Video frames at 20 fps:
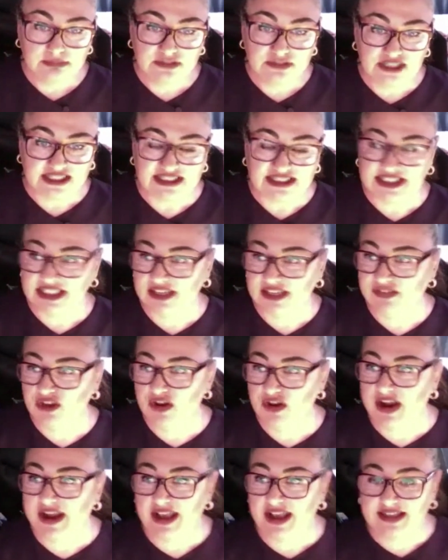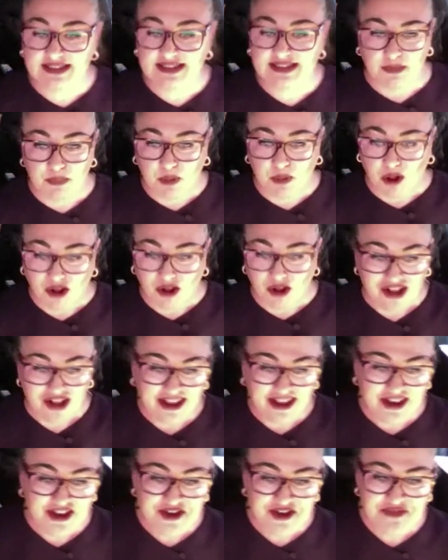just to give you an example.
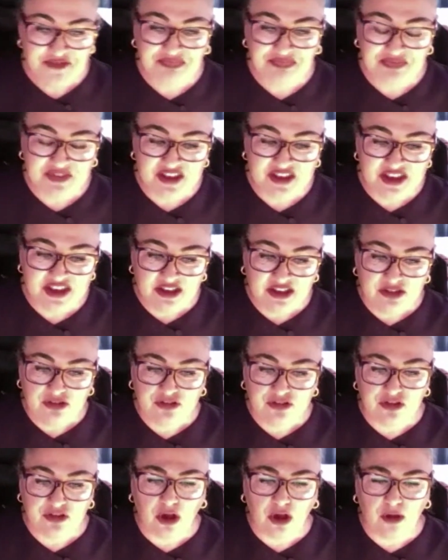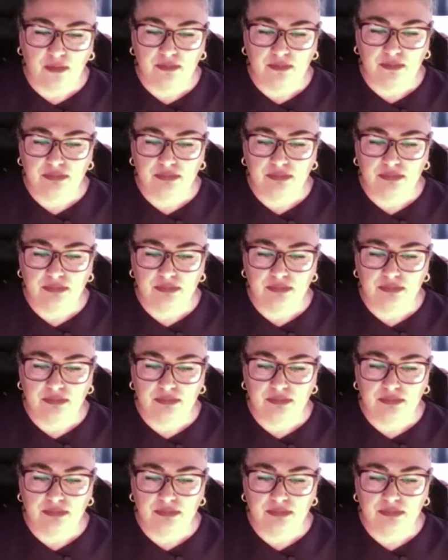So